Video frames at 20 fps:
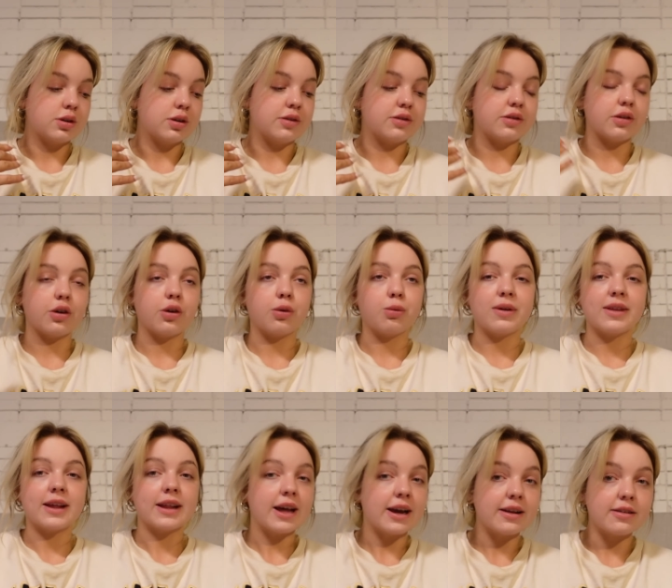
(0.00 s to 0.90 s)
So when
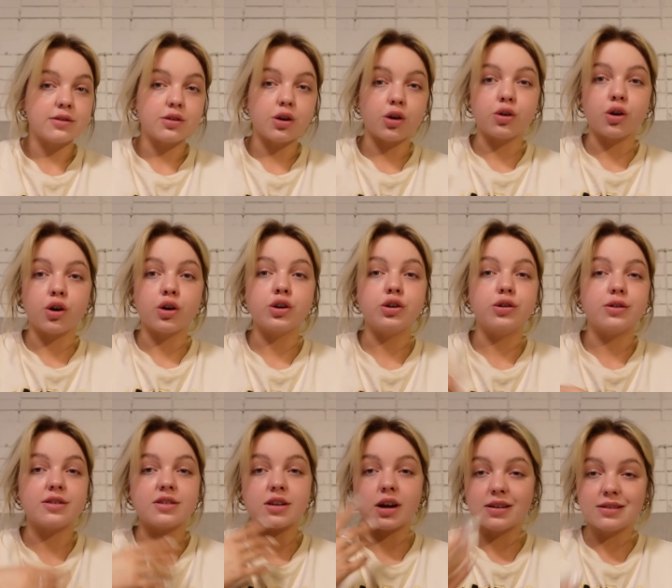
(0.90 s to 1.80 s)
the lights turn on, you
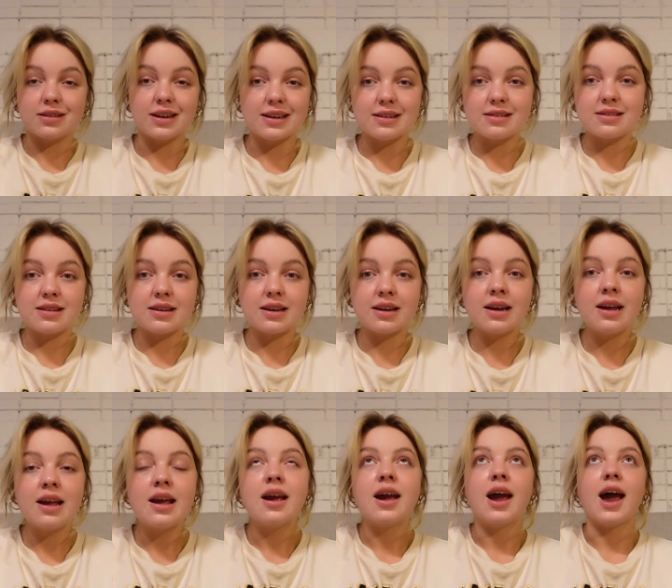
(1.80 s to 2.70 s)
start dancing,
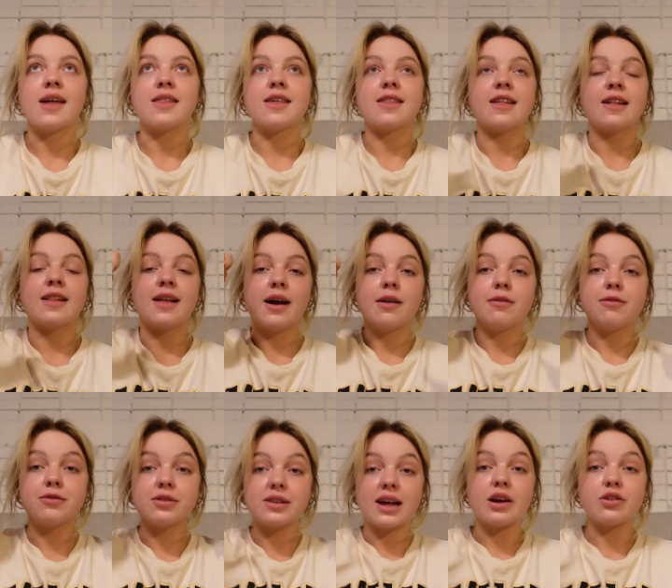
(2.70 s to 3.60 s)
and then the light
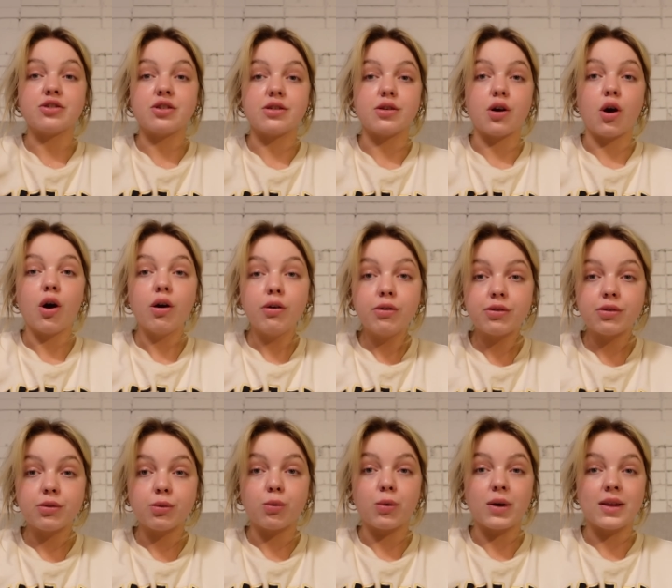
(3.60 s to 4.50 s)
flashes
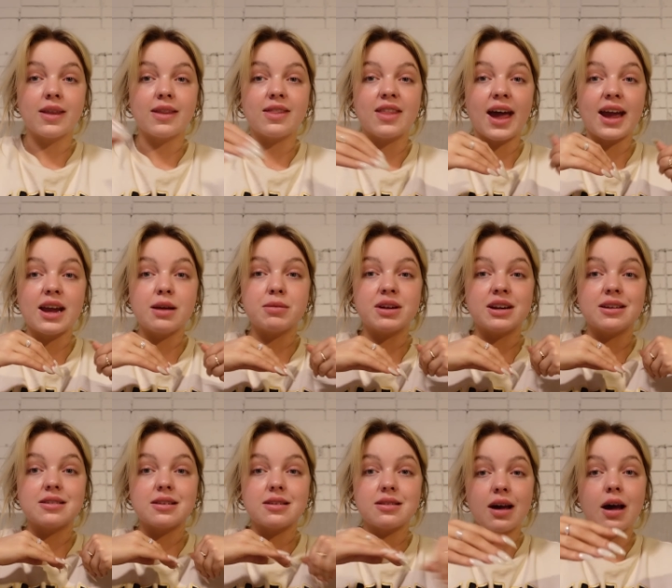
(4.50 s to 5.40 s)
off when the eight
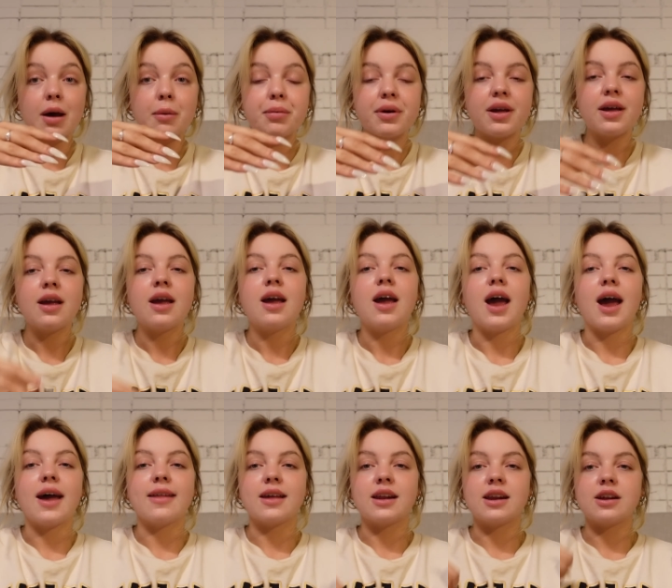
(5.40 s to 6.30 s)
minutes is up,
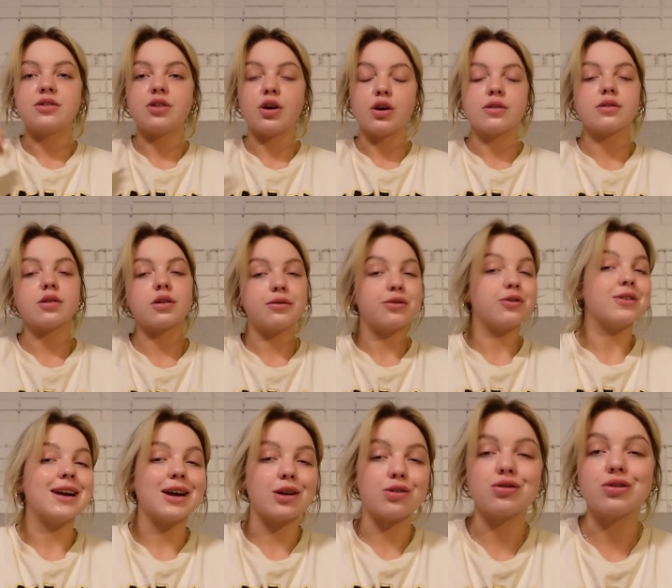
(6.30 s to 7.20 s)
and then it turns on for
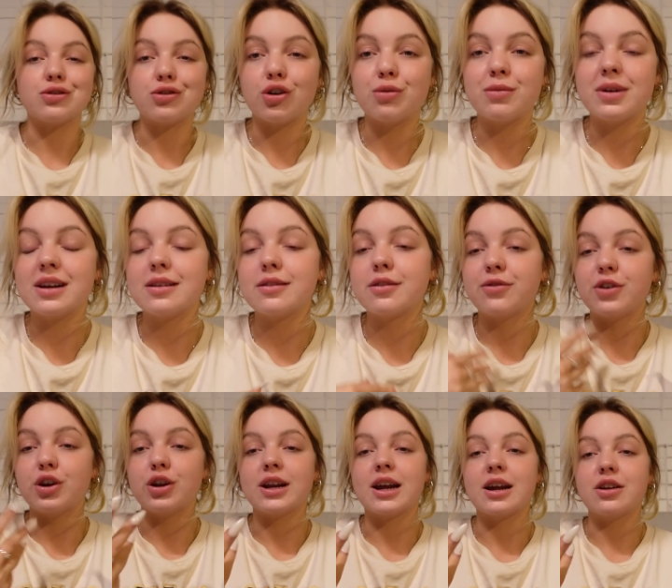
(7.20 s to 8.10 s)
an extra two minutes for
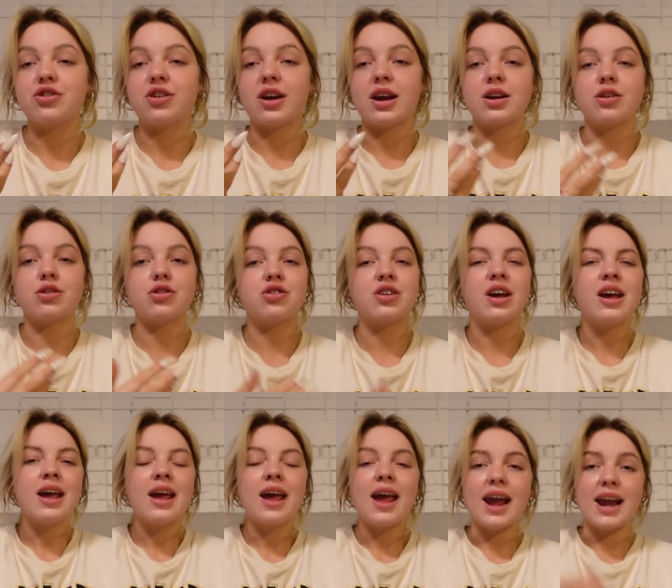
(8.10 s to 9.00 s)
you to get changed.
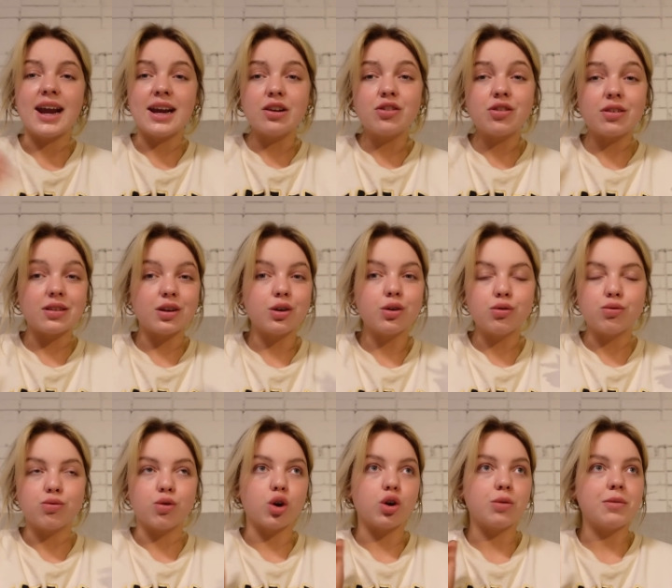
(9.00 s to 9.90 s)
Each little
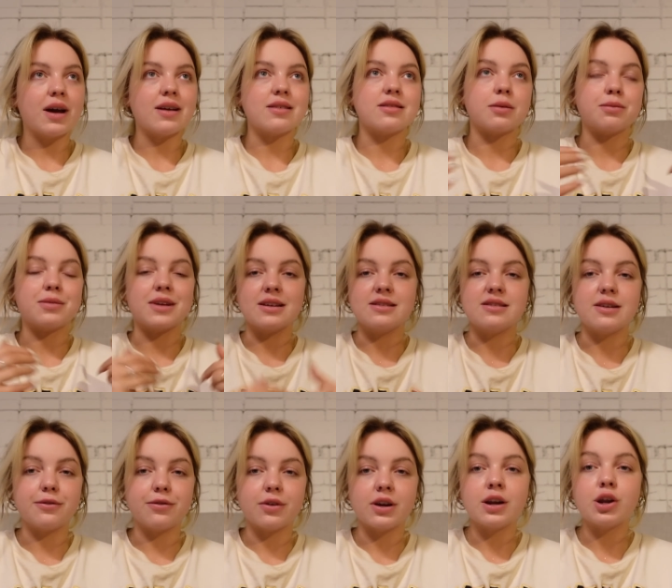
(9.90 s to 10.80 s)
room has something
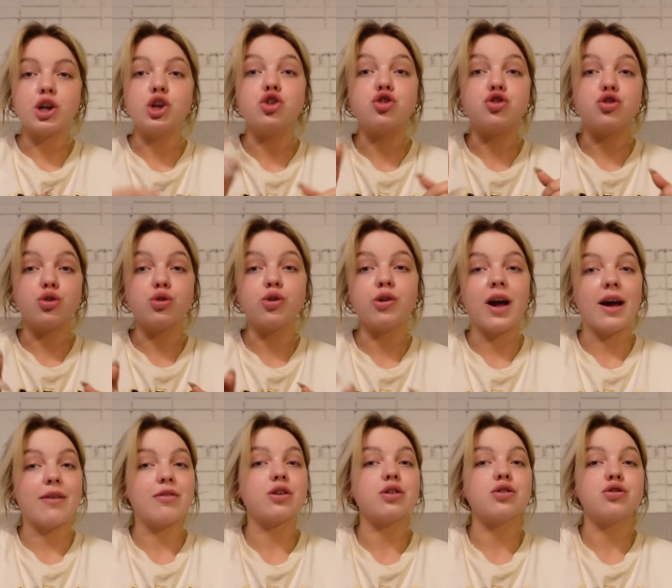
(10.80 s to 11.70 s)
different. You do not
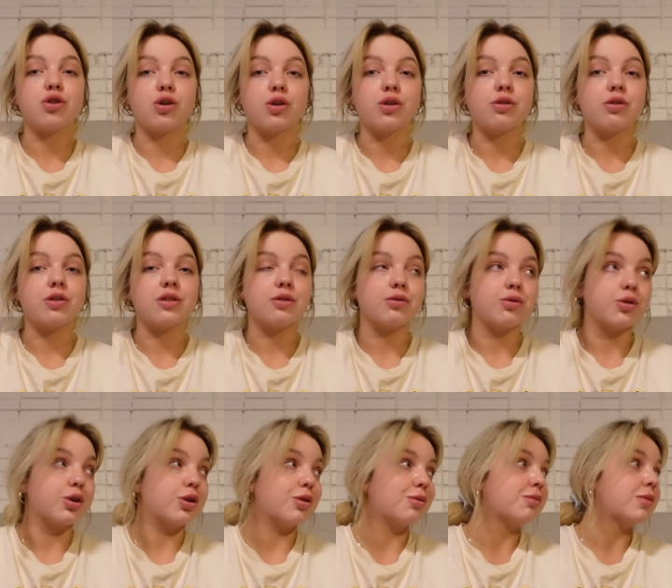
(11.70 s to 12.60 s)
have a controller in the
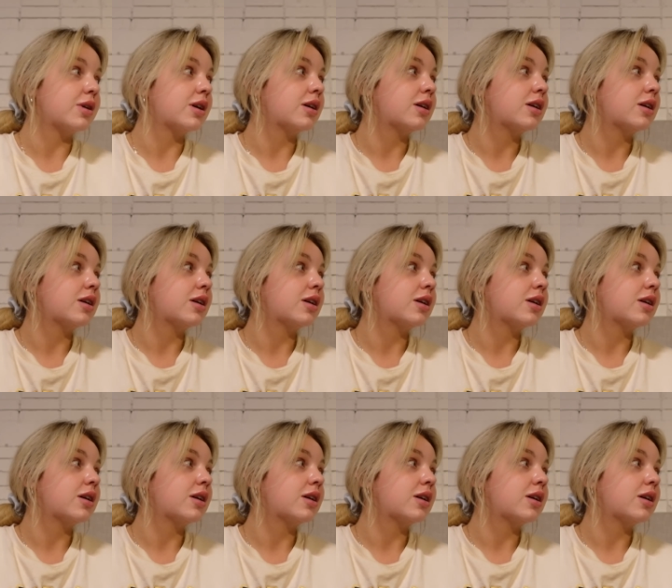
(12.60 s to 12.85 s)
room.